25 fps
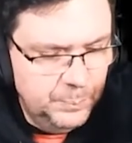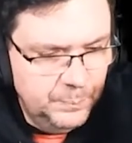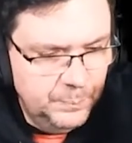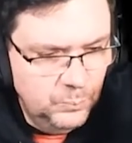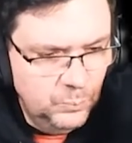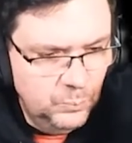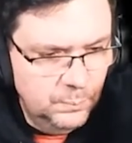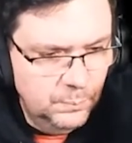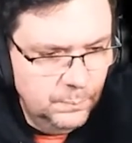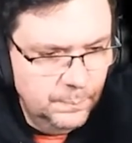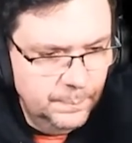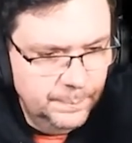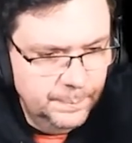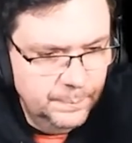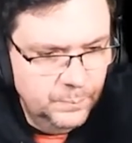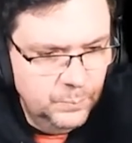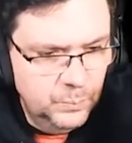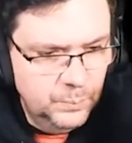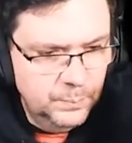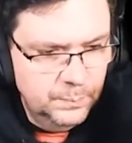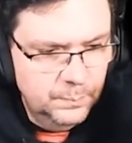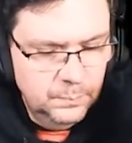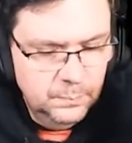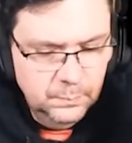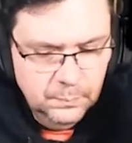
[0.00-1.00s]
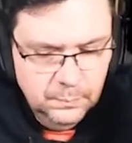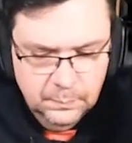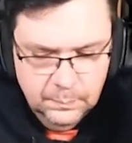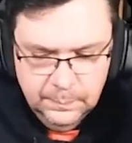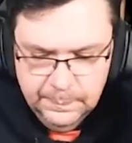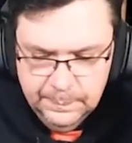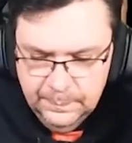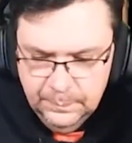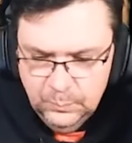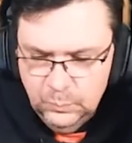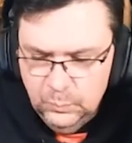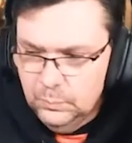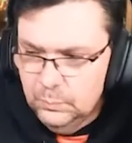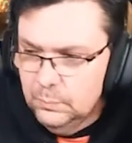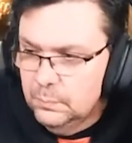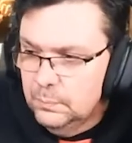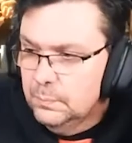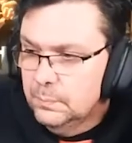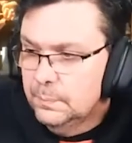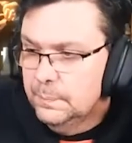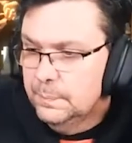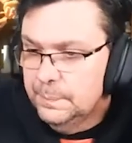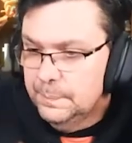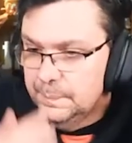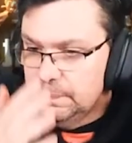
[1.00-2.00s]
I want to play the DayZ that
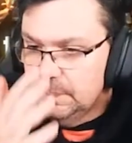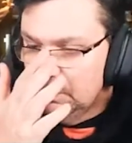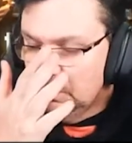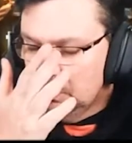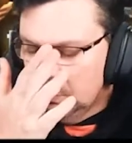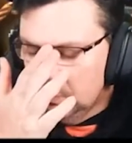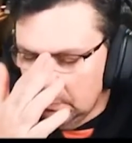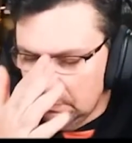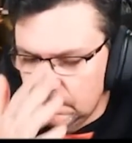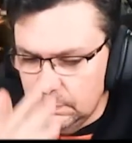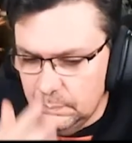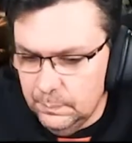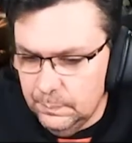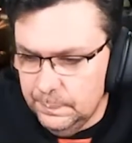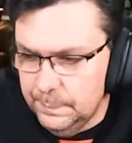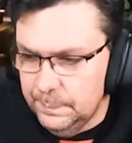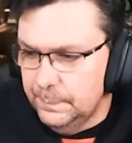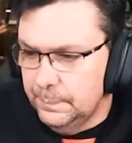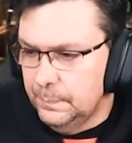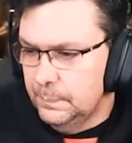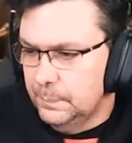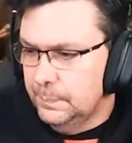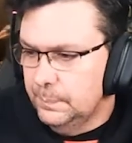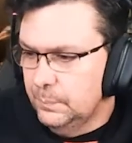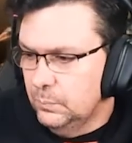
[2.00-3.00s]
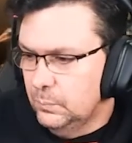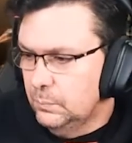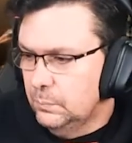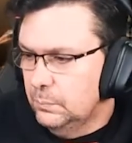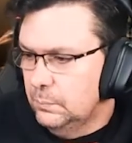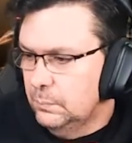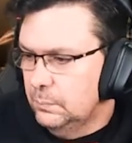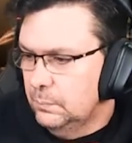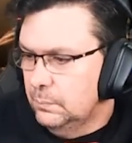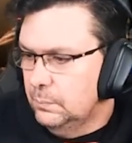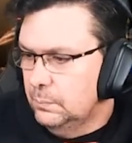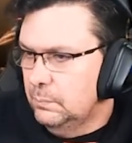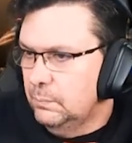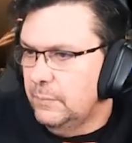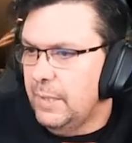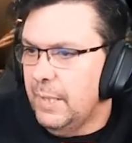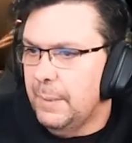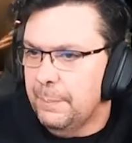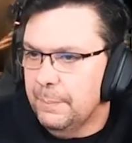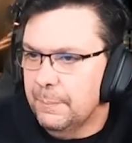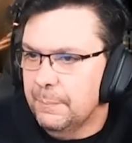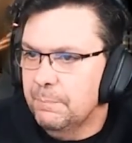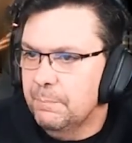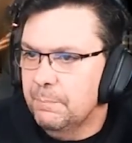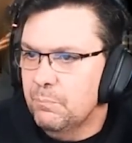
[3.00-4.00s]
developers intend me to play. Yep.
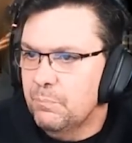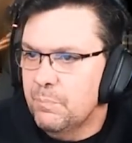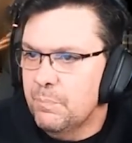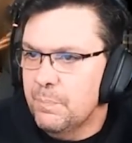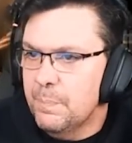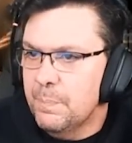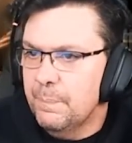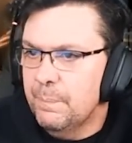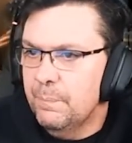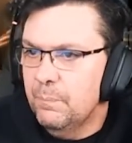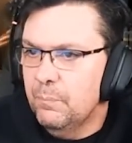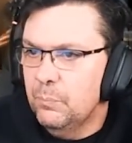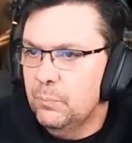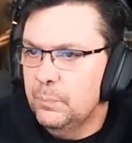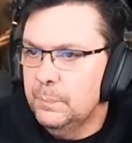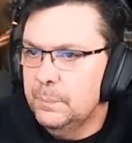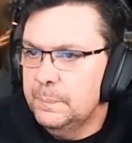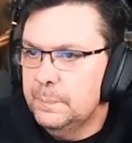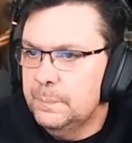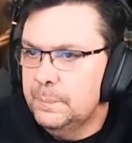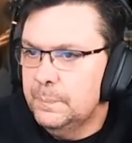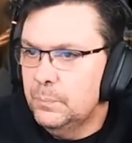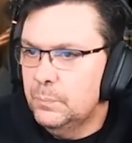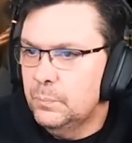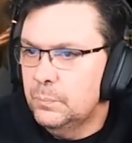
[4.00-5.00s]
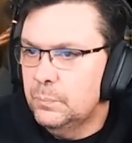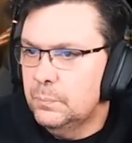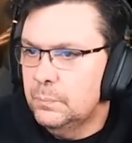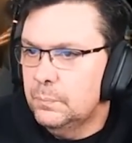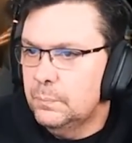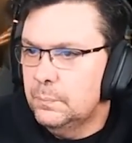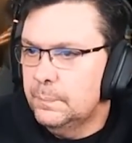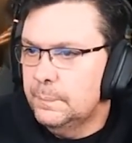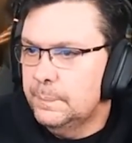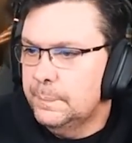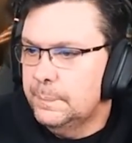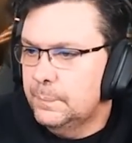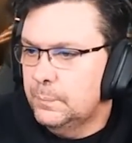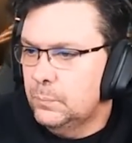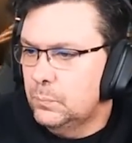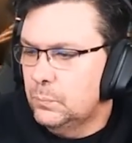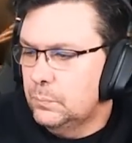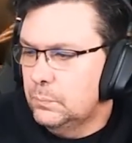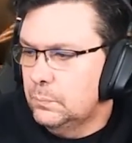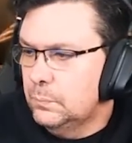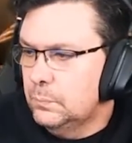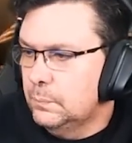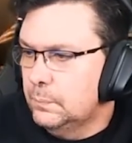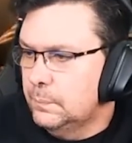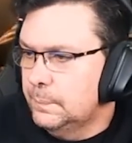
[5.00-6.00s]
So whatever the developers shovel
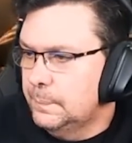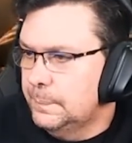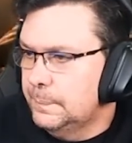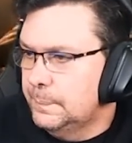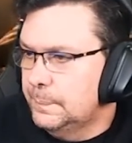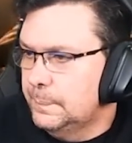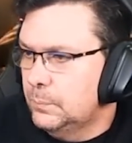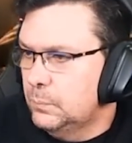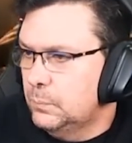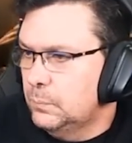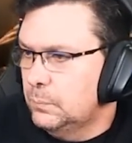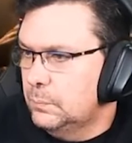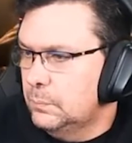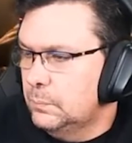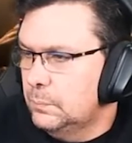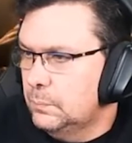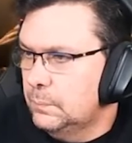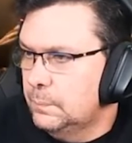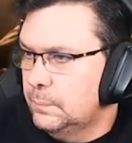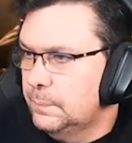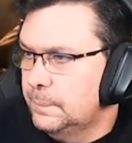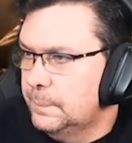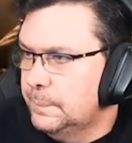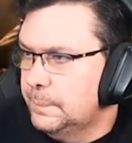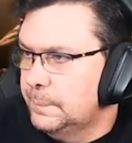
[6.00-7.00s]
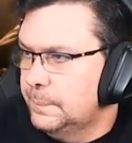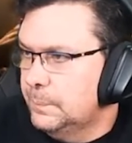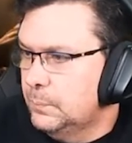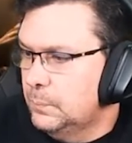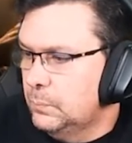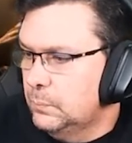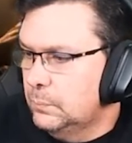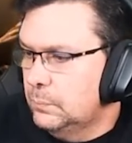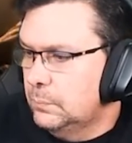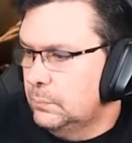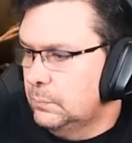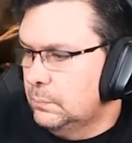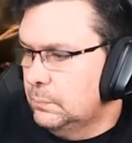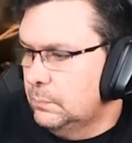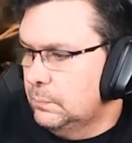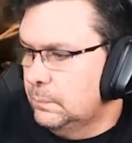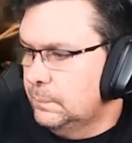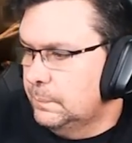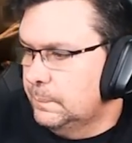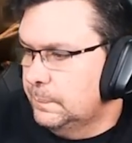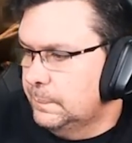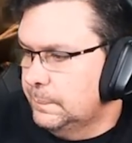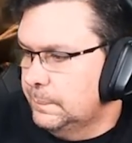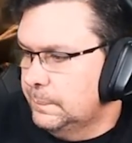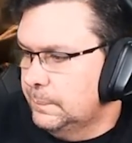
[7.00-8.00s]
out is what I want to
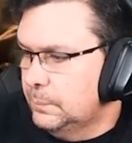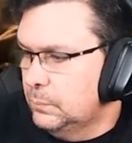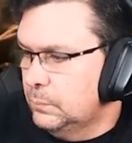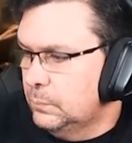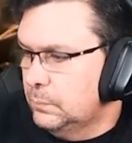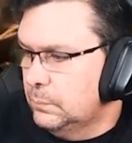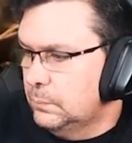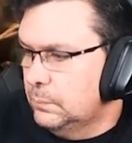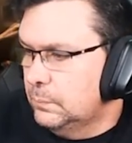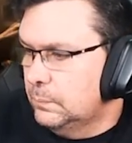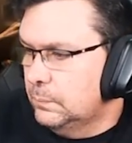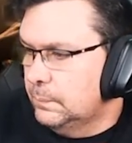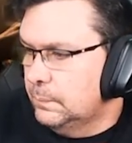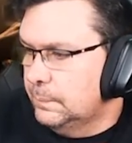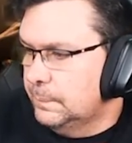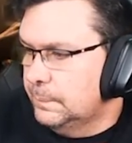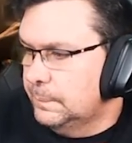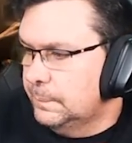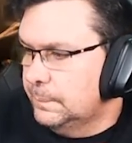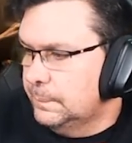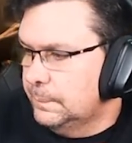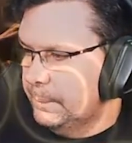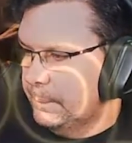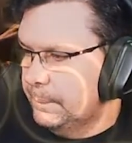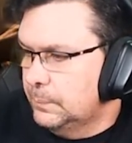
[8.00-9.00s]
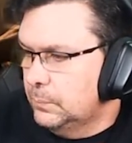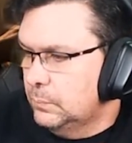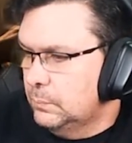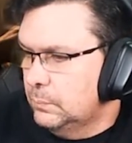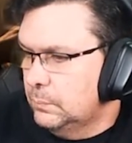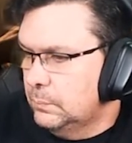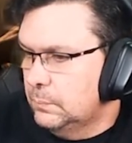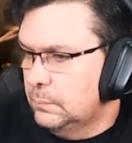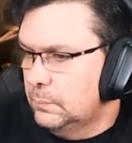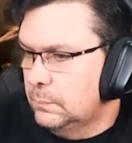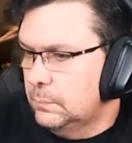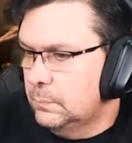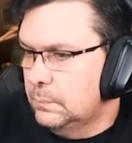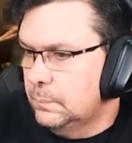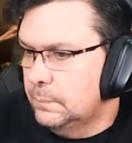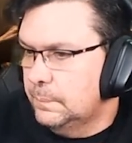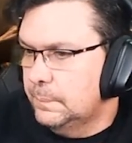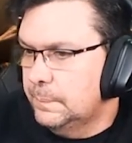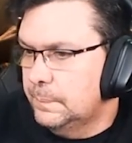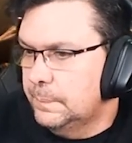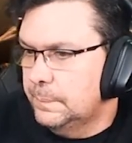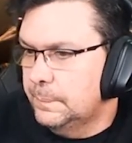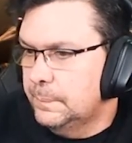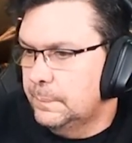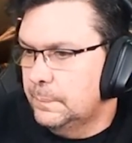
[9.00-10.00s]
experience, and I think
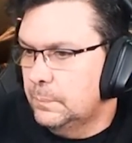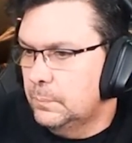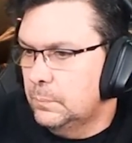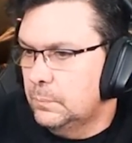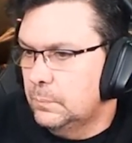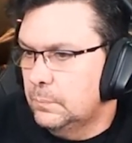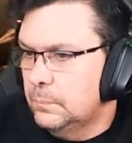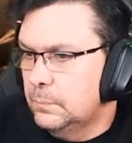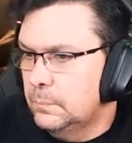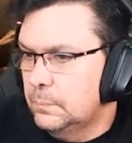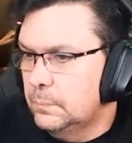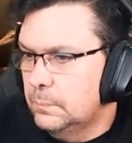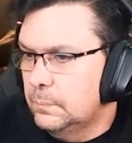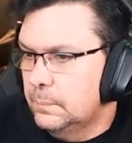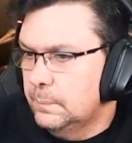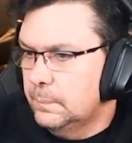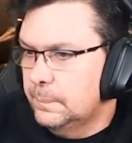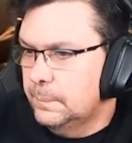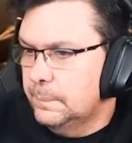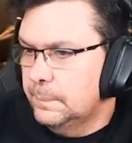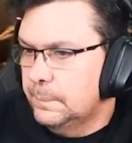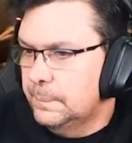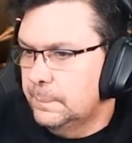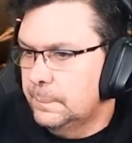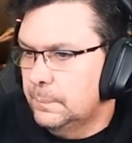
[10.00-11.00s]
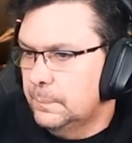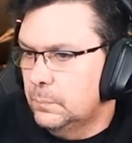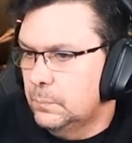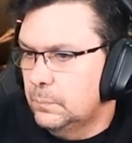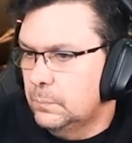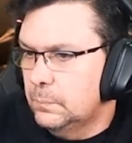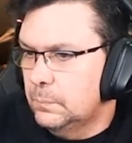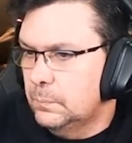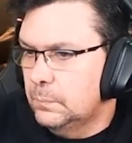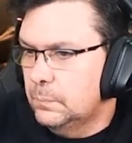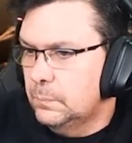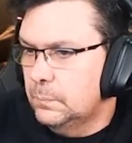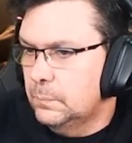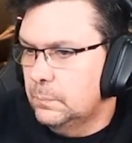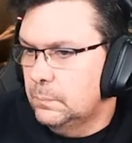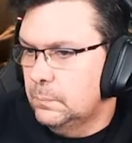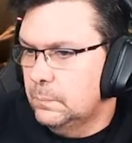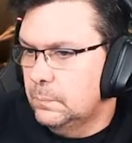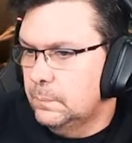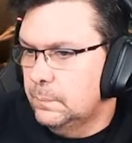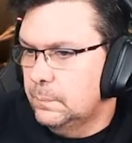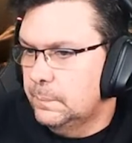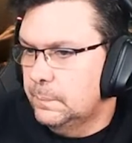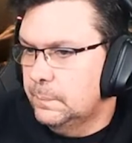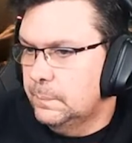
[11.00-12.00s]
that's what a lot of people experience as well
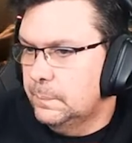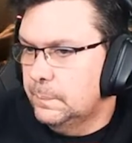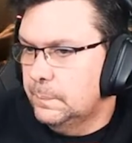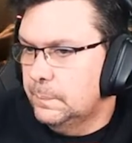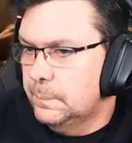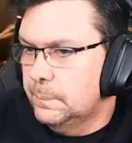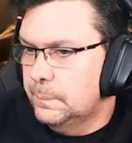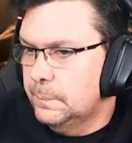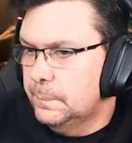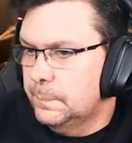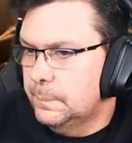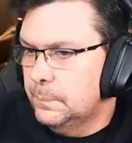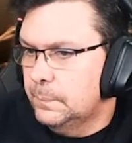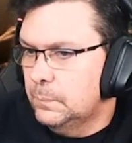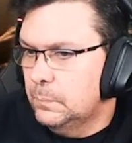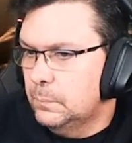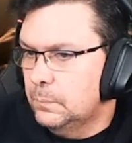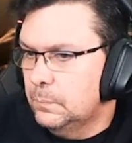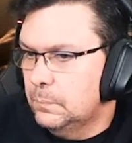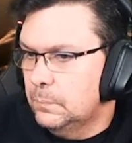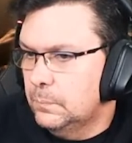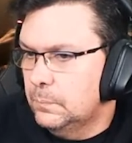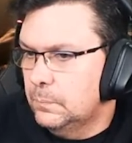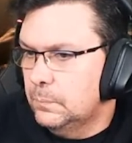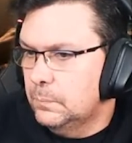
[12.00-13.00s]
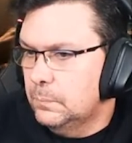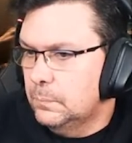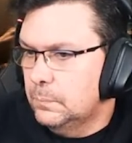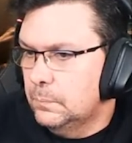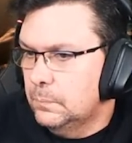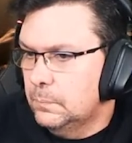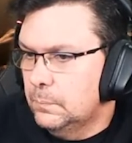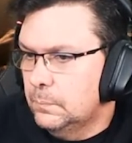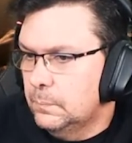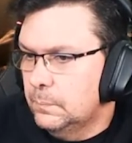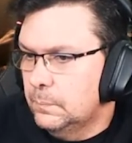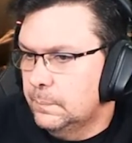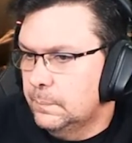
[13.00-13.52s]
with console and PS4.